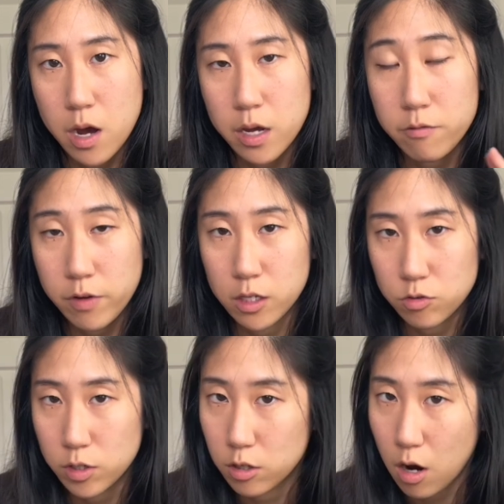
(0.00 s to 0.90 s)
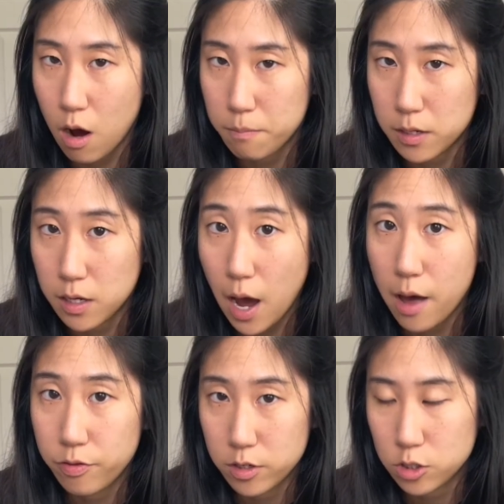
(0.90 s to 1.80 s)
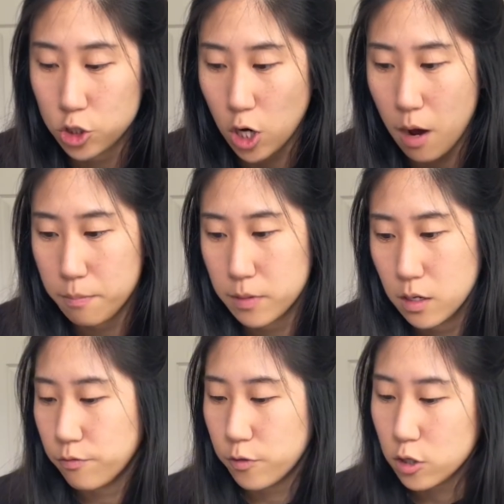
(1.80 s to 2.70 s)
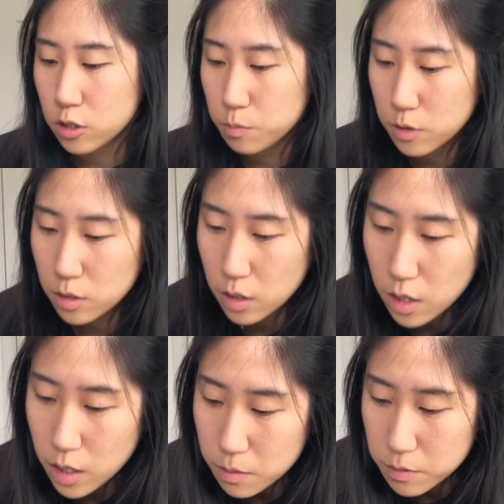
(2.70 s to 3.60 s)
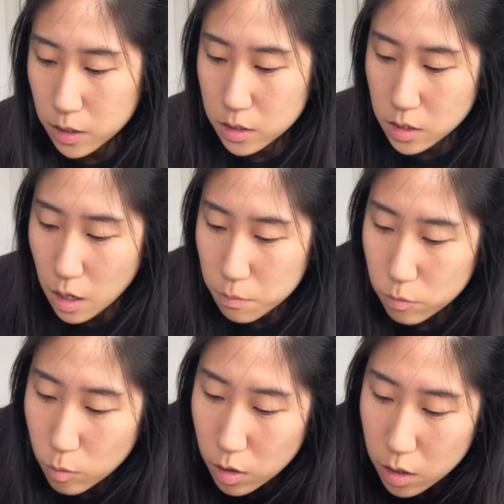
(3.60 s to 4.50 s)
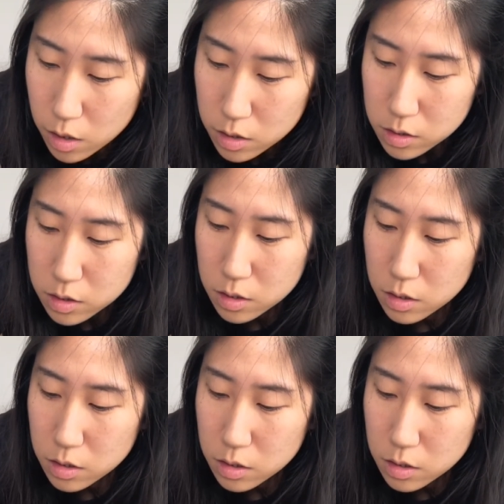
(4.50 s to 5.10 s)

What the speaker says: advanced reader copy at this shop. The first book I picked up was